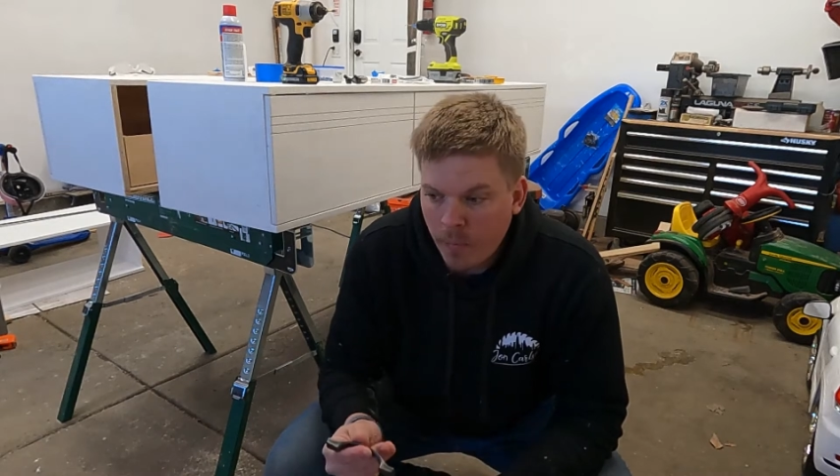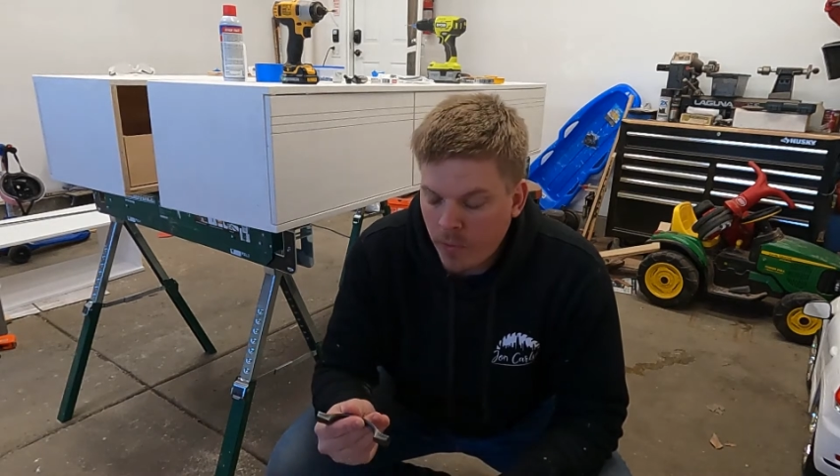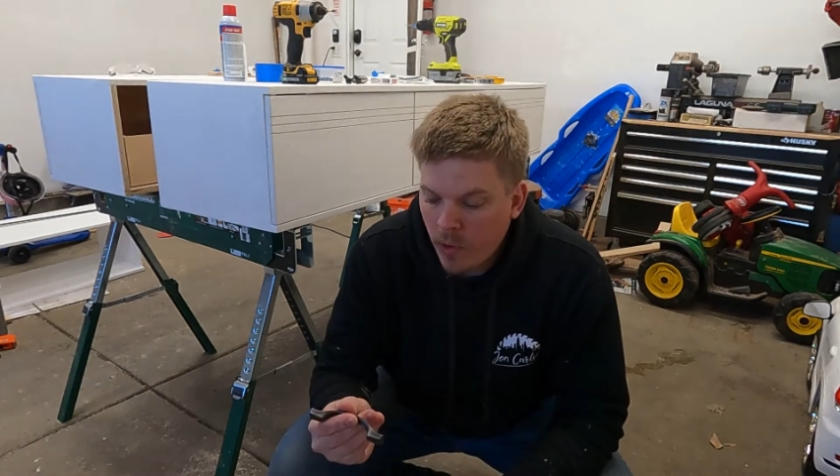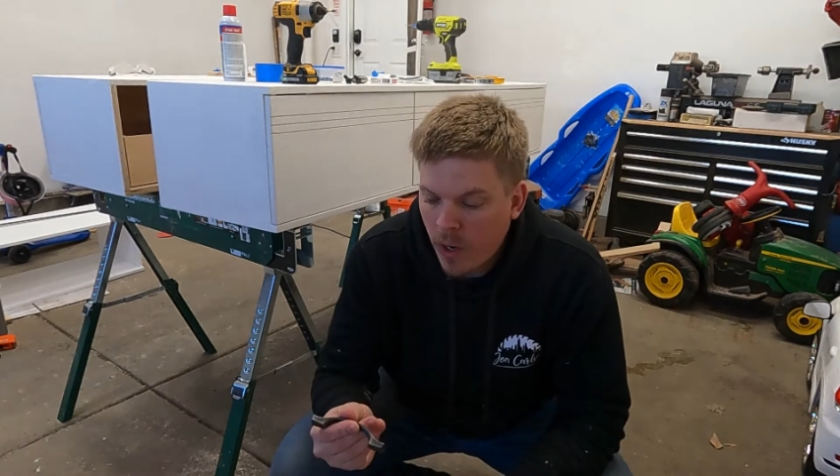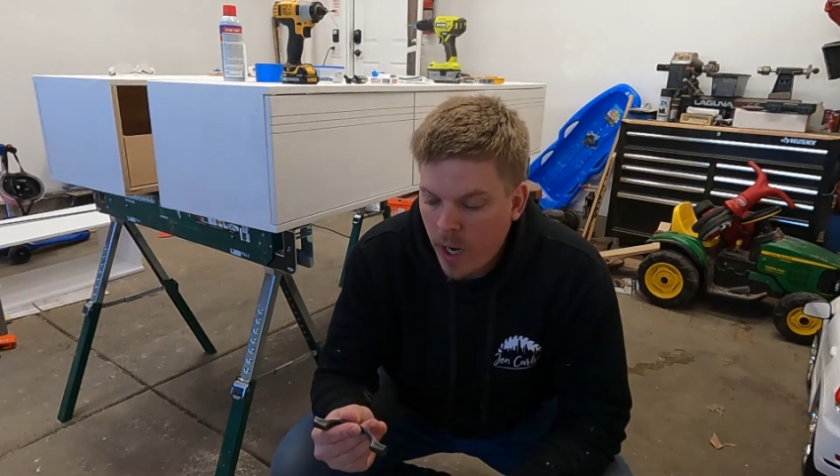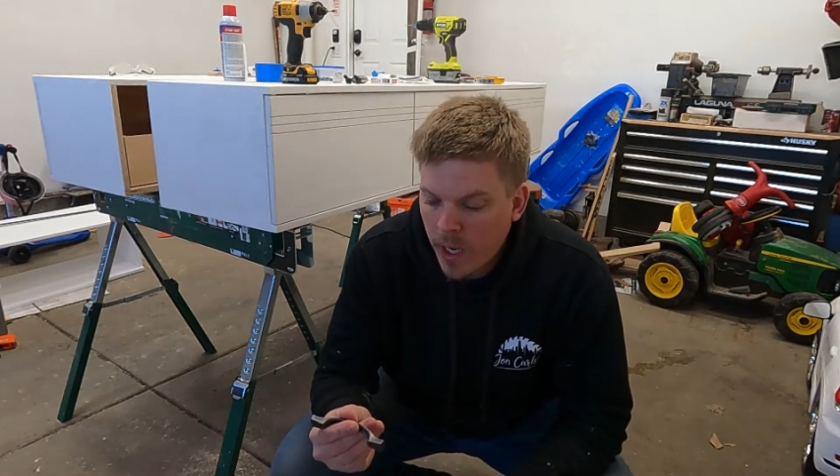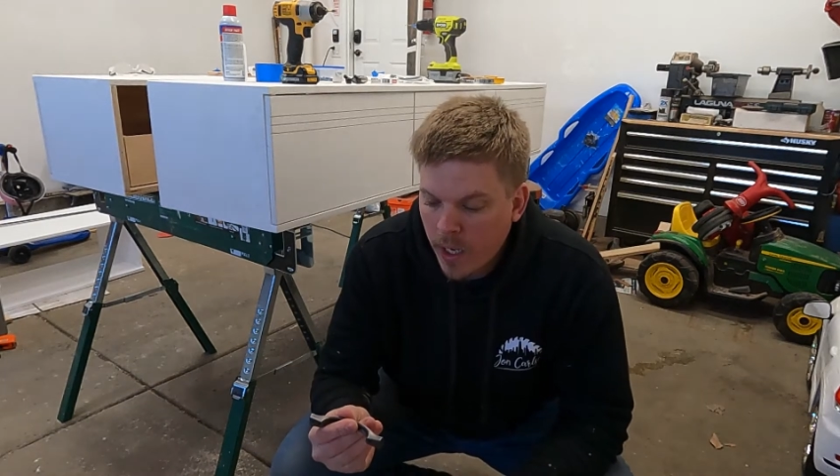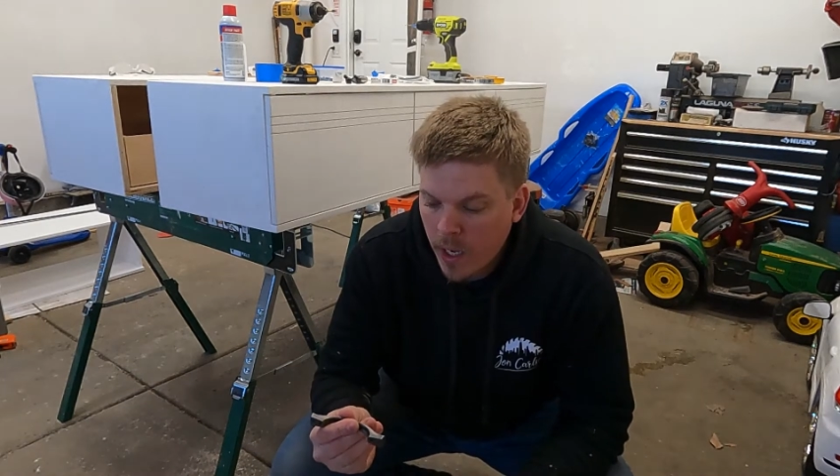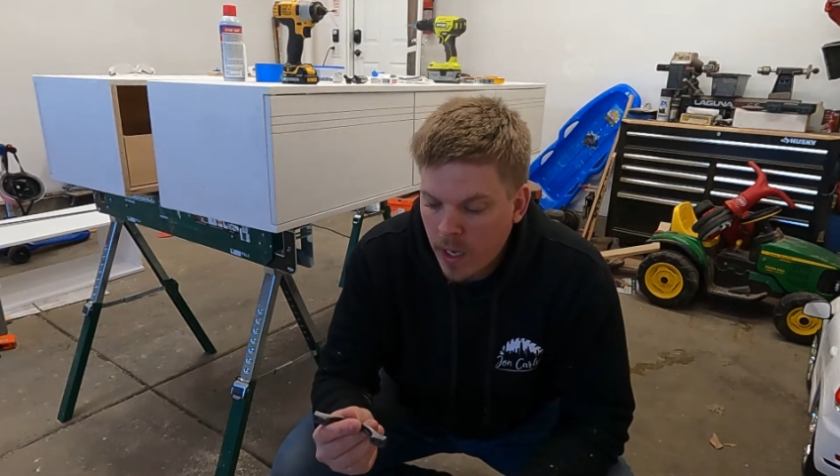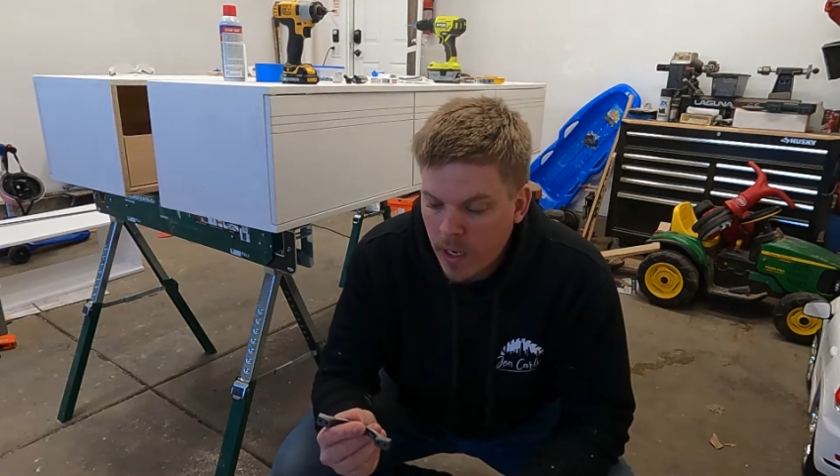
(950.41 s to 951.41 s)
so I
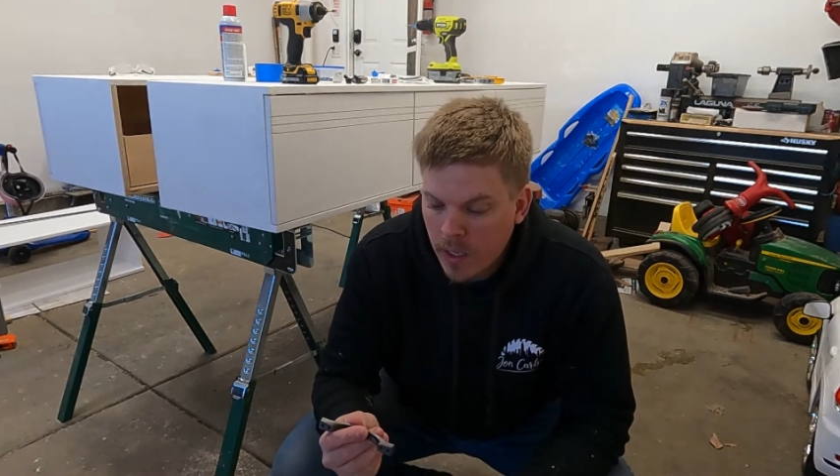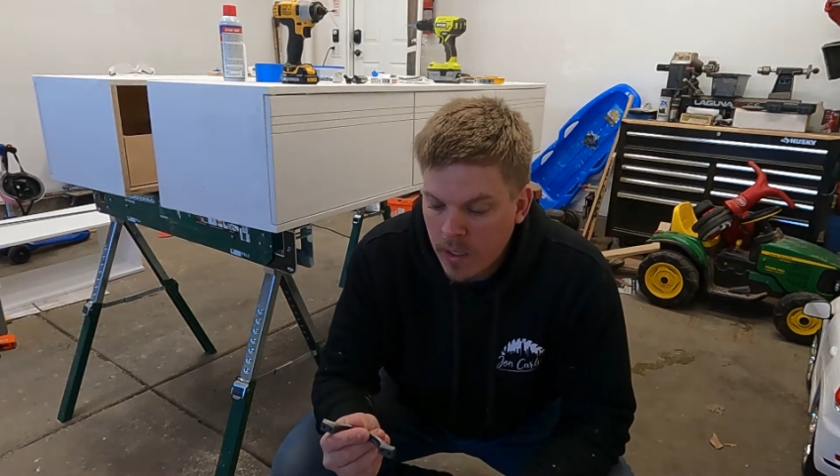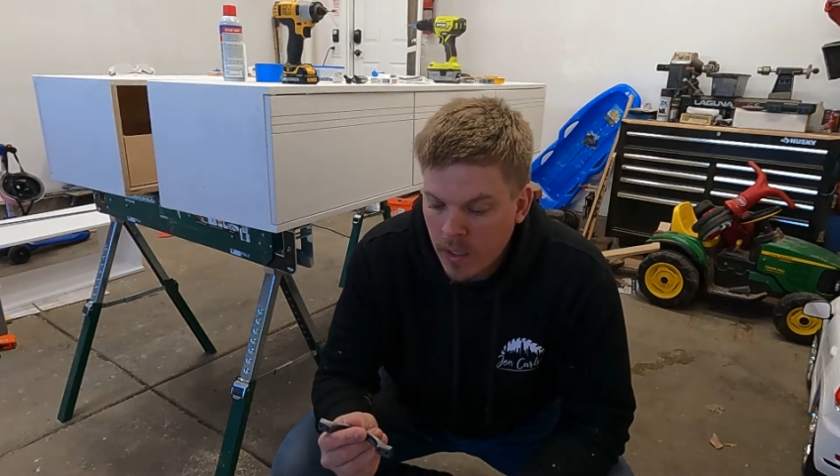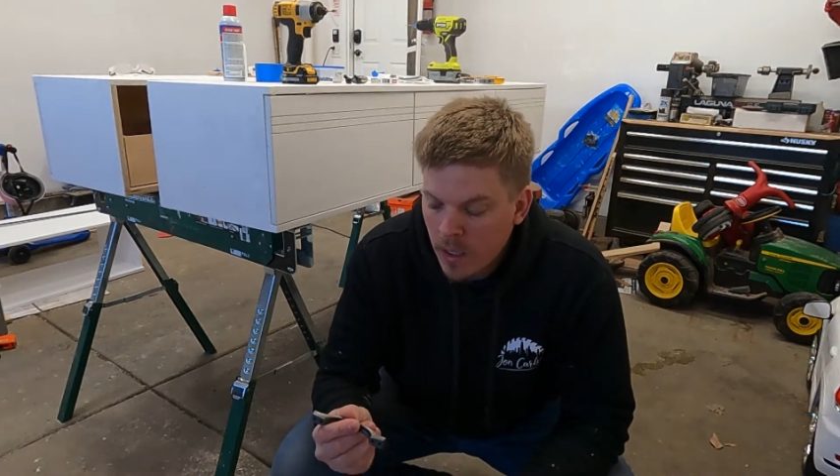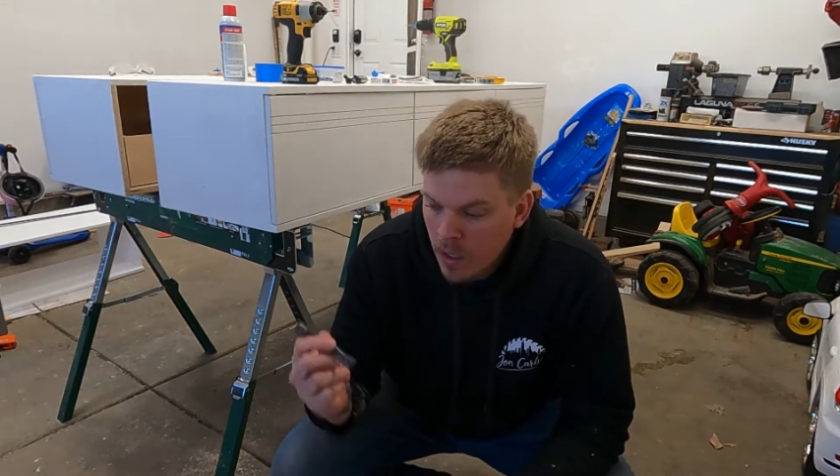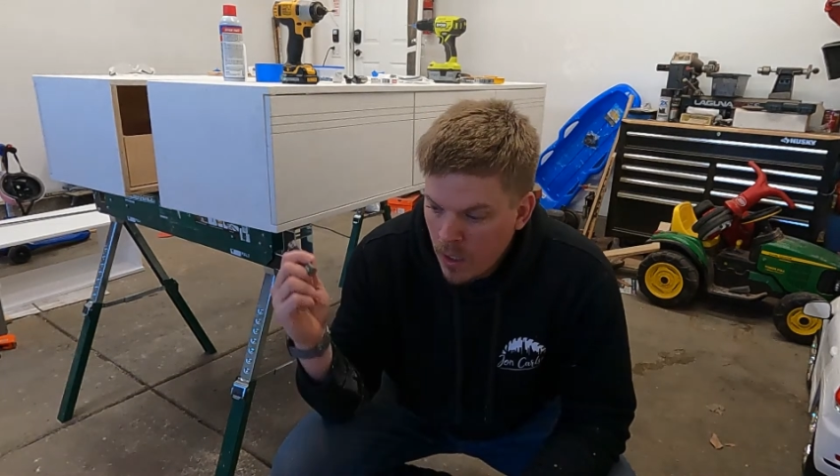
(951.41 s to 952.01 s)
can